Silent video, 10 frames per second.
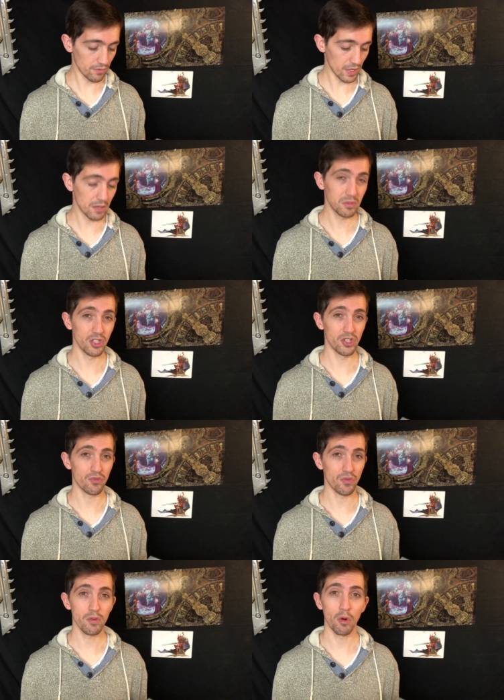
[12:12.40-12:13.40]
Venom to
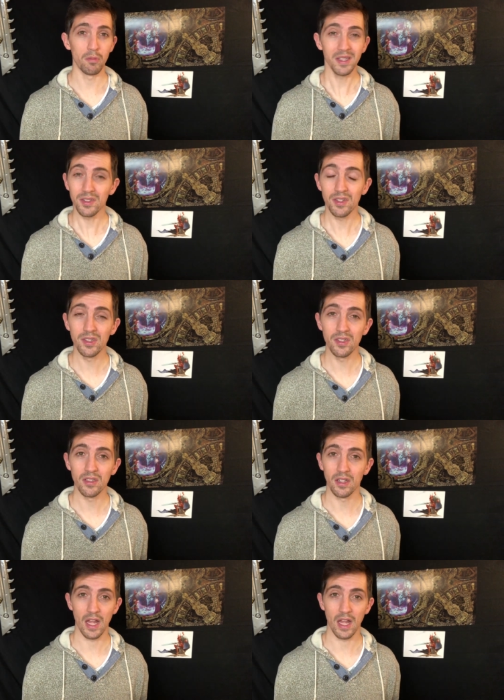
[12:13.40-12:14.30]
just reroll misses,